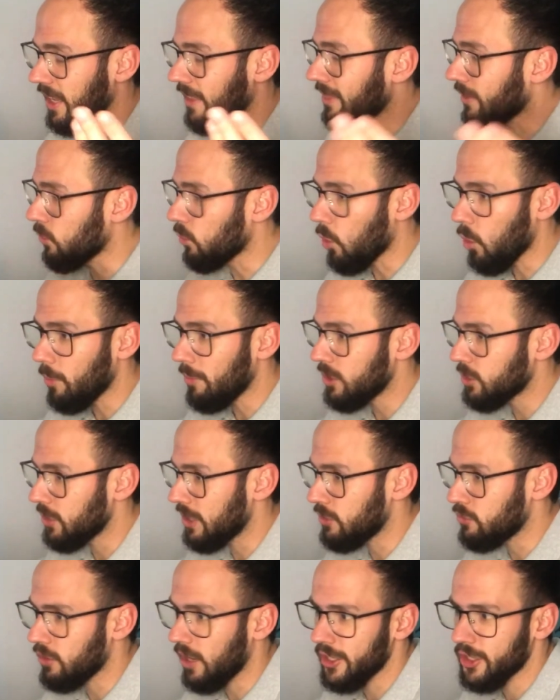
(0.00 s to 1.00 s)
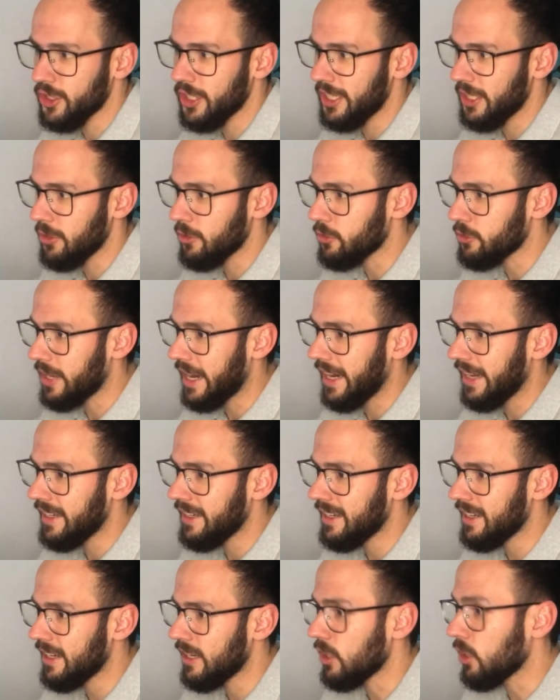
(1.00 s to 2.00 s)
In the war between Russia and
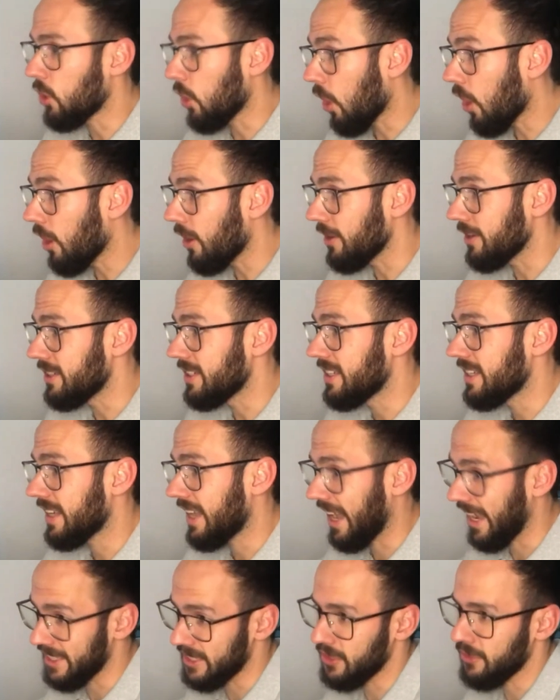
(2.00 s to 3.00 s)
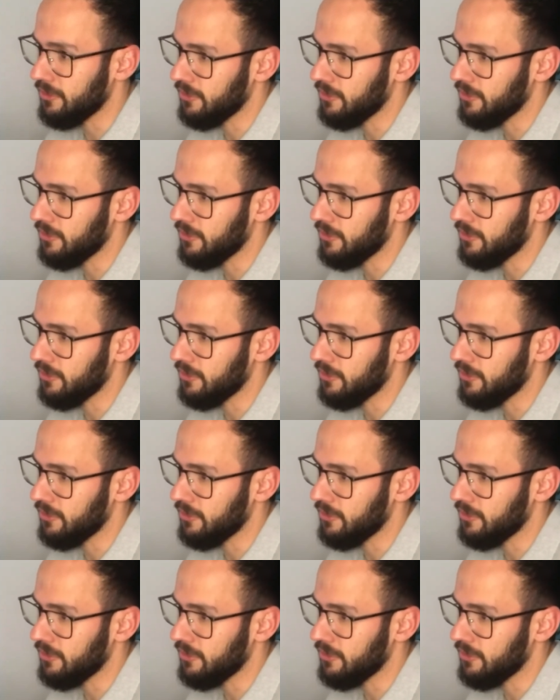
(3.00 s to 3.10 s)
Ukraine, God has the